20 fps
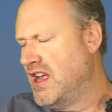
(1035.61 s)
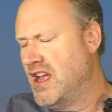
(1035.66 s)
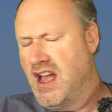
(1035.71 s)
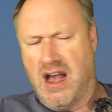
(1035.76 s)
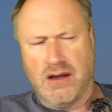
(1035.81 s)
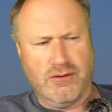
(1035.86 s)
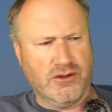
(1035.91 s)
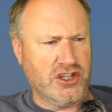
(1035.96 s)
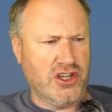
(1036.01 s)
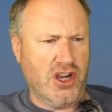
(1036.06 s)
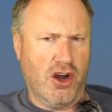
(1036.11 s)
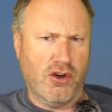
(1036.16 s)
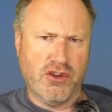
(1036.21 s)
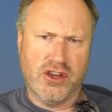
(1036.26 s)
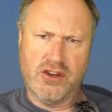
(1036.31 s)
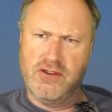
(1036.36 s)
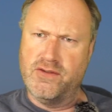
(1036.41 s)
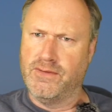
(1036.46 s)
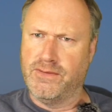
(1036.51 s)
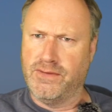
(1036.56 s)
I was told
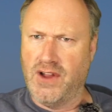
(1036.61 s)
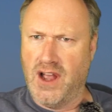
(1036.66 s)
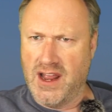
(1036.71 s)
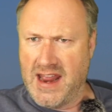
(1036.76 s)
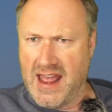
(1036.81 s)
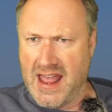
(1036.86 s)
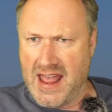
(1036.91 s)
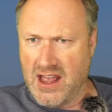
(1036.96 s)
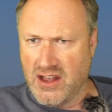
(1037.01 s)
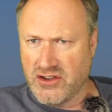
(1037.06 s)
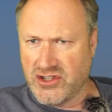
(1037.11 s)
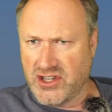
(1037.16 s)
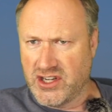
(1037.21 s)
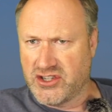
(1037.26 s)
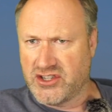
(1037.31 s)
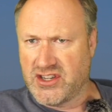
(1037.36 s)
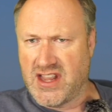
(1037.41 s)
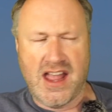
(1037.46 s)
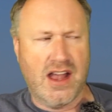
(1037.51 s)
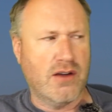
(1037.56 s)
you couldn't fly in a housing
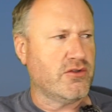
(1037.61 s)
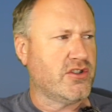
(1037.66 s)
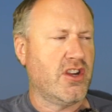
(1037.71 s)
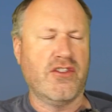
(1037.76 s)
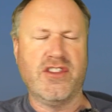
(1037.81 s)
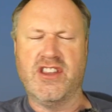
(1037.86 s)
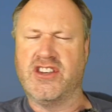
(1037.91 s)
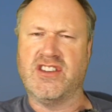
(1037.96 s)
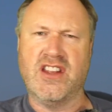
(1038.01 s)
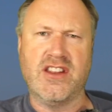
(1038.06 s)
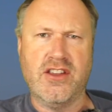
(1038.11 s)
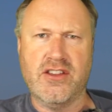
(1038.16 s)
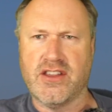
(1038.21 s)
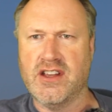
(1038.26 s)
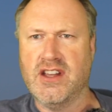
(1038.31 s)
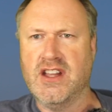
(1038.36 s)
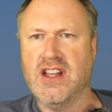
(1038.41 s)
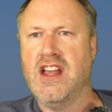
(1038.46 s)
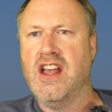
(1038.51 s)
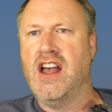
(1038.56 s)
estate. I was told this and the other.